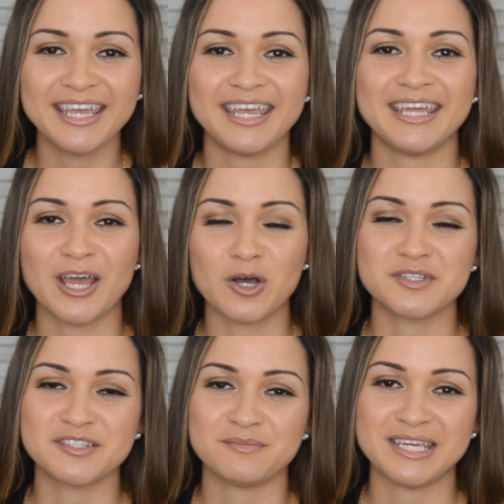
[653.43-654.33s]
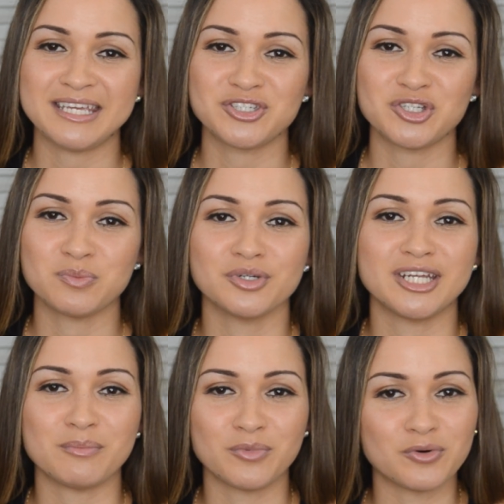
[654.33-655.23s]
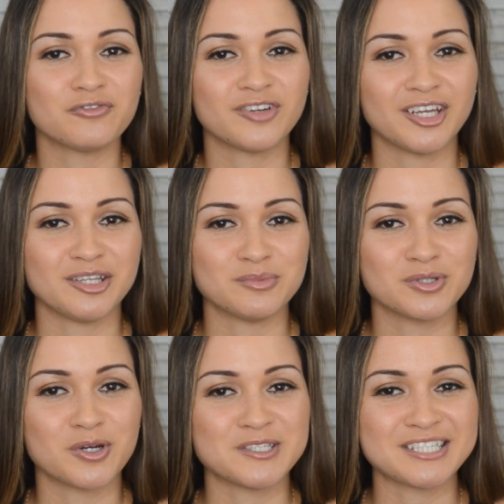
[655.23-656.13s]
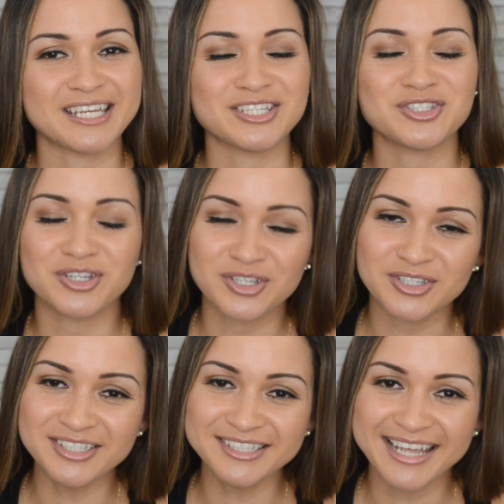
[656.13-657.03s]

It helps me to bring more valuable content to you.